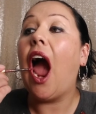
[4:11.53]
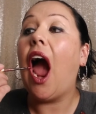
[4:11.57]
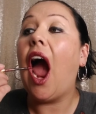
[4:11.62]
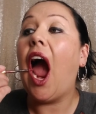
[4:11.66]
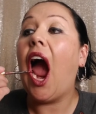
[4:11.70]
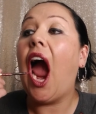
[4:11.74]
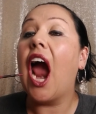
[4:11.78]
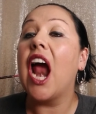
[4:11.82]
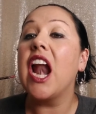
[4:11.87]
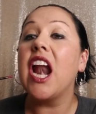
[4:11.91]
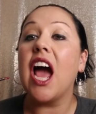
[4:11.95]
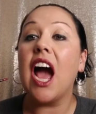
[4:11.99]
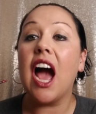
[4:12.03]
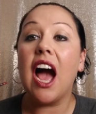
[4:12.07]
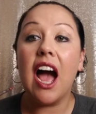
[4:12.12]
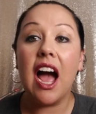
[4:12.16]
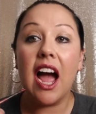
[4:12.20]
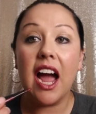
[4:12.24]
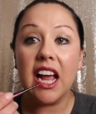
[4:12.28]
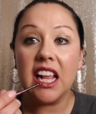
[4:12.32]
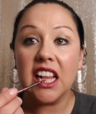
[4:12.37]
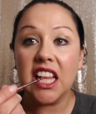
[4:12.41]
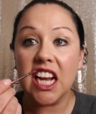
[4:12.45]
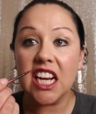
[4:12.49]
And
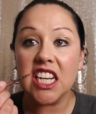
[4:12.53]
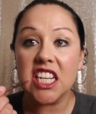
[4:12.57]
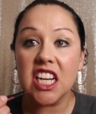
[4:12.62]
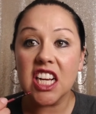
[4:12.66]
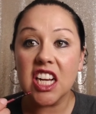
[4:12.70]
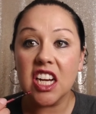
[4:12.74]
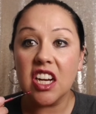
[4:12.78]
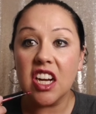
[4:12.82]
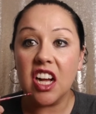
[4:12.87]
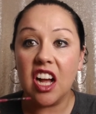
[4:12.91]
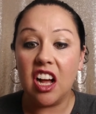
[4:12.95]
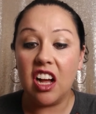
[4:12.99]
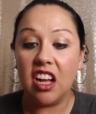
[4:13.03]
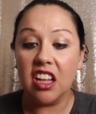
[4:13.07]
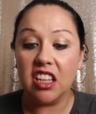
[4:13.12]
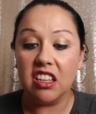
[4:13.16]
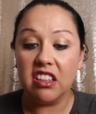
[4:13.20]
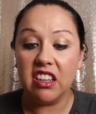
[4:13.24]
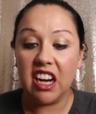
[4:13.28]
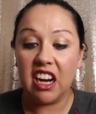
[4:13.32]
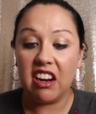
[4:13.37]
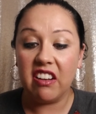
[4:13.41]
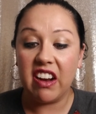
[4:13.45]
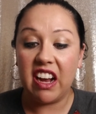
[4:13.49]
I like to go all the
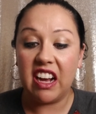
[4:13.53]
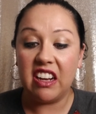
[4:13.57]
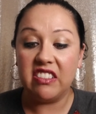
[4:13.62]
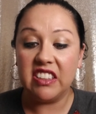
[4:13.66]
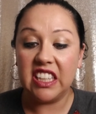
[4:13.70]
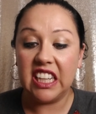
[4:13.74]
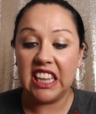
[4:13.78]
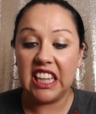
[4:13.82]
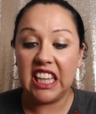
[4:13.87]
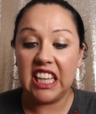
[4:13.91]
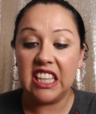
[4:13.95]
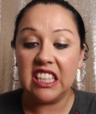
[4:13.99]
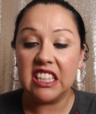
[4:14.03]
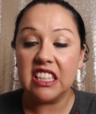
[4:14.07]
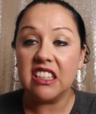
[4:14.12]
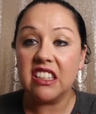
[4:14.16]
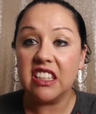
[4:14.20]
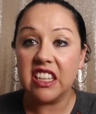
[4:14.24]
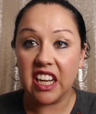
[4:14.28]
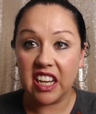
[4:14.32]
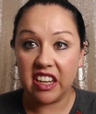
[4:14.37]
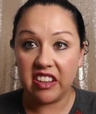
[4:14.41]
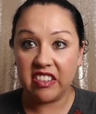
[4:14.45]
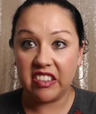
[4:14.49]
way around my lip
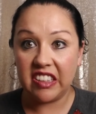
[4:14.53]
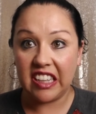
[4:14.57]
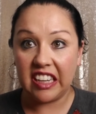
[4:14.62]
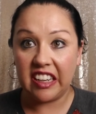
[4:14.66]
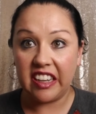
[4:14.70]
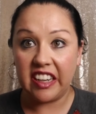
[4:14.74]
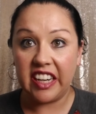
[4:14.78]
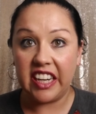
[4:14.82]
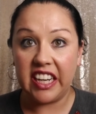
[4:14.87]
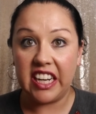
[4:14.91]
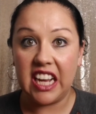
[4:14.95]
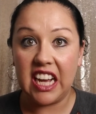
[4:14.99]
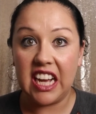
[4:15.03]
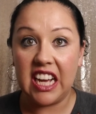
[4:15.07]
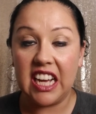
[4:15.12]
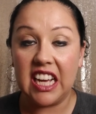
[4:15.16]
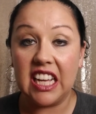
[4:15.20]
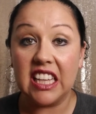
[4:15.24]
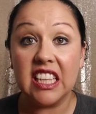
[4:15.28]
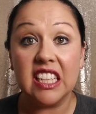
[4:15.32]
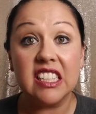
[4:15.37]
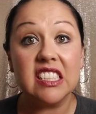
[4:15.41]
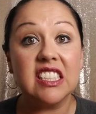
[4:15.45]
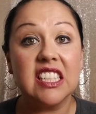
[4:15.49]
when I'm wearing
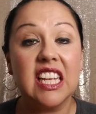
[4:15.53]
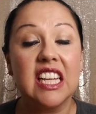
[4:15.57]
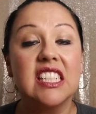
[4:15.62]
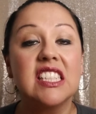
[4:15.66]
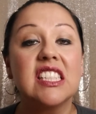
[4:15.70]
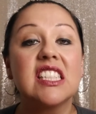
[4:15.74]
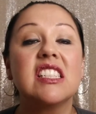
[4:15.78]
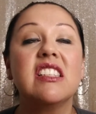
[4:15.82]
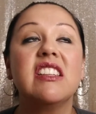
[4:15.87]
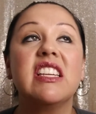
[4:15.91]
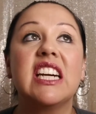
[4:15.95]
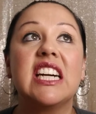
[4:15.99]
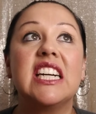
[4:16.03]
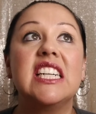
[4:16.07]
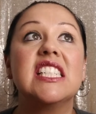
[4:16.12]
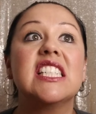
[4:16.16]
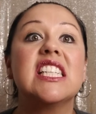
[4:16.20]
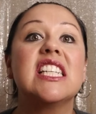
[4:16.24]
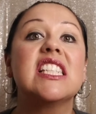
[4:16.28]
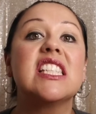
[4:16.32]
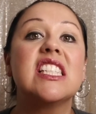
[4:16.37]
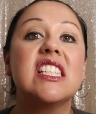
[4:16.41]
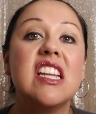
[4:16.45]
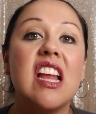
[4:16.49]
LIPSENSE because
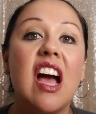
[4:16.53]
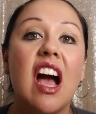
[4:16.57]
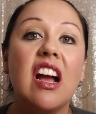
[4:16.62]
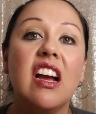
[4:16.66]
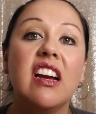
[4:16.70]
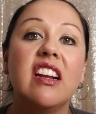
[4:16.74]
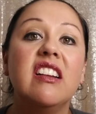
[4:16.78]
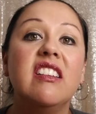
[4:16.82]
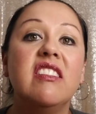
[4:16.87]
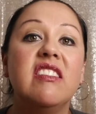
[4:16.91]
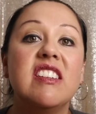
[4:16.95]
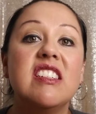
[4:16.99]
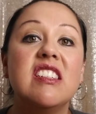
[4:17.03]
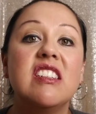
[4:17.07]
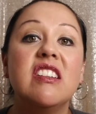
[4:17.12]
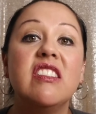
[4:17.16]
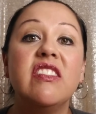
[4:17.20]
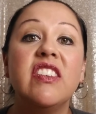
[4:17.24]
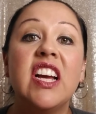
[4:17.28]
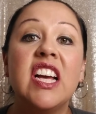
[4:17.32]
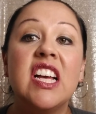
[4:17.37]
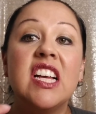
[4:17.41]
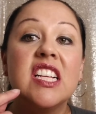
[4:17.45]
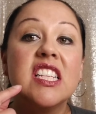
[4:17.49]
it's not going to
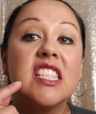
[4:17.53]
move.